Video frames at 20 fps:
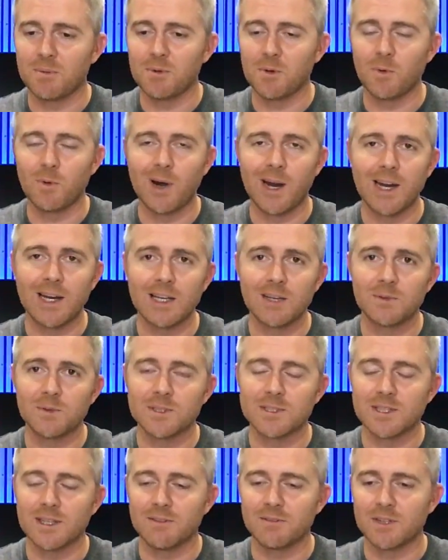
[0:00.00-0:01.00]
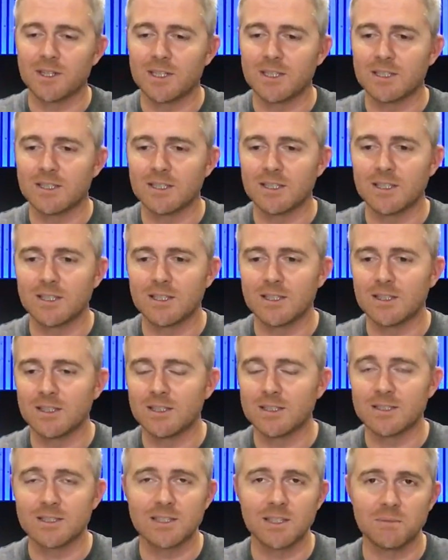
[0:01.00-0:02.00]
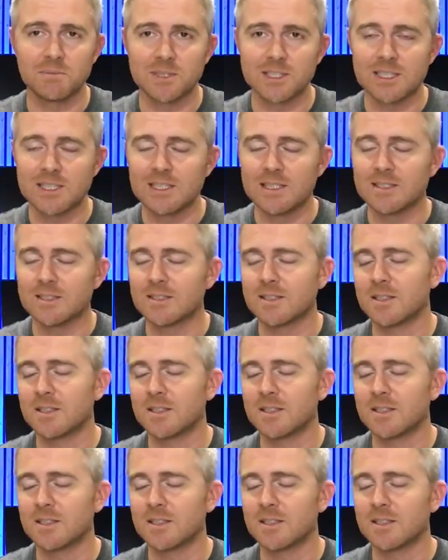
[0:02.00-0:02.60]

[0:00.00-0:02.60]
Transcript: The writing was not very good in some scenes.